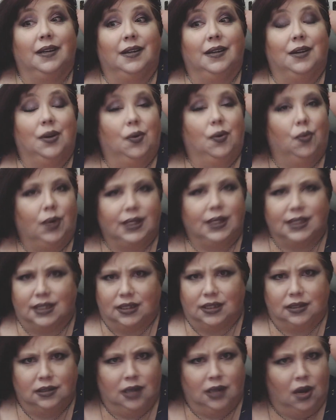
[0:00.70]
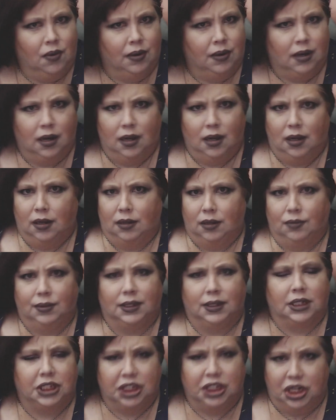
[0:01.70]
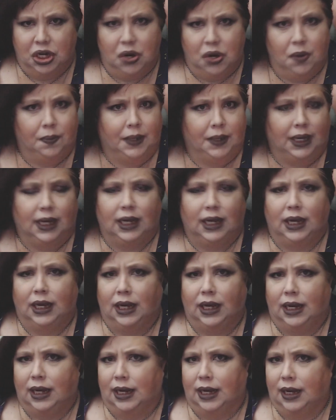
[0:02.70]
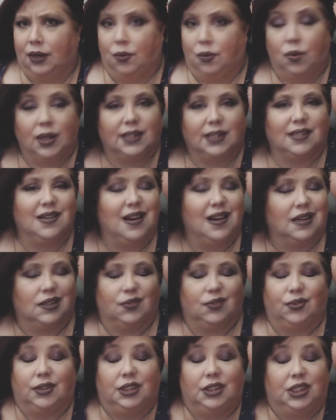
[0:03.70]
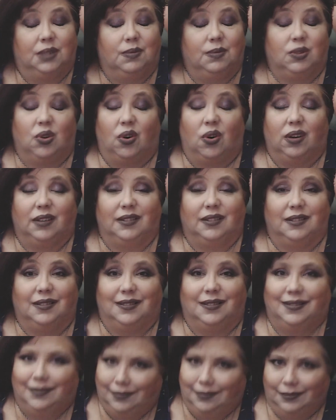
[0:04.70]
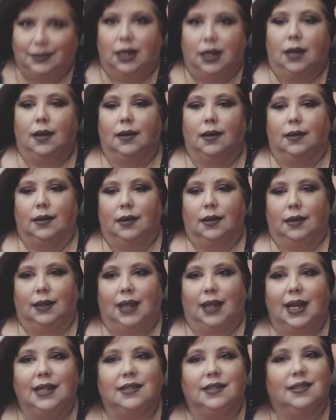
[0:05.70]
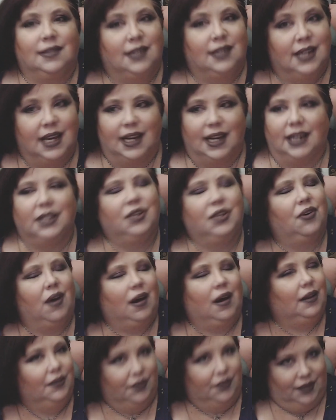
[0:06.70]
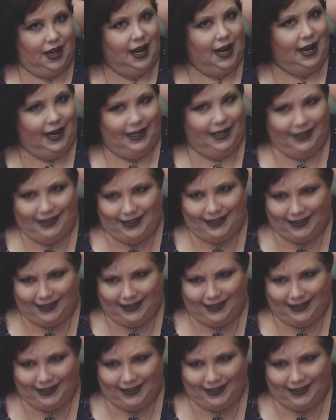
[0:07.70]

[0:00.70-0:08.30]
What's going on with the GOP and what's next for Jim Jordan? Let's get into all of that.